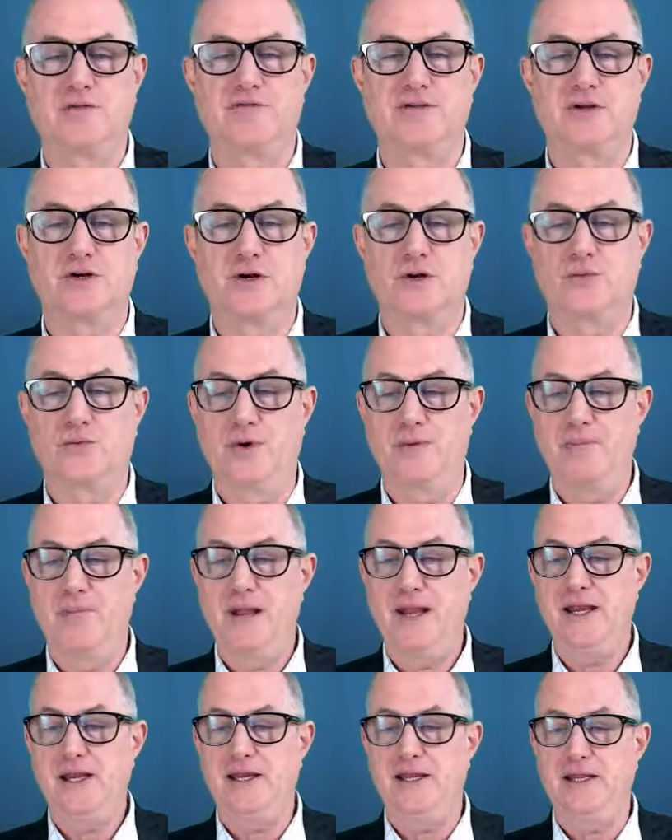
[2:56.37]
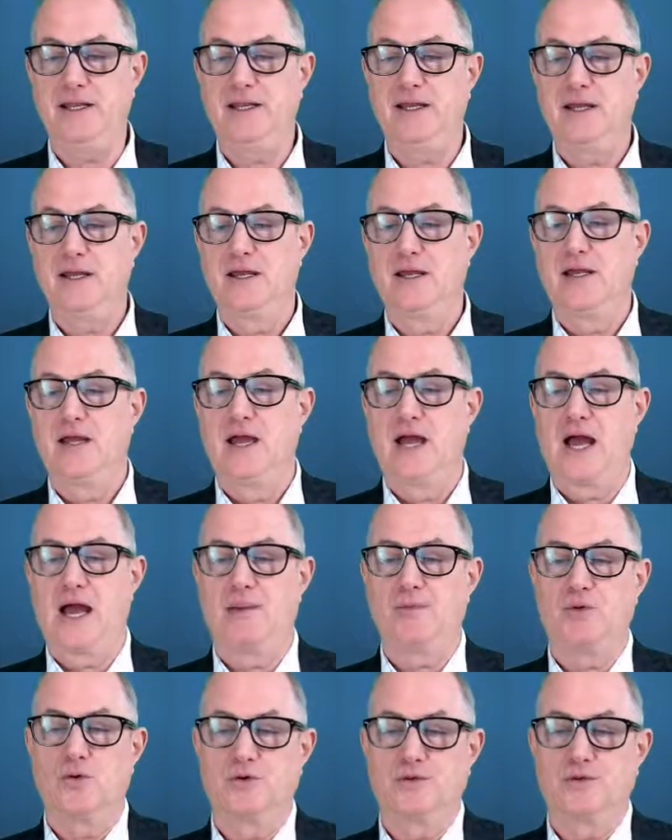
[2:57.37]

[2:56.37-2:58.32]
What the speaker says: that are remaining. I'm going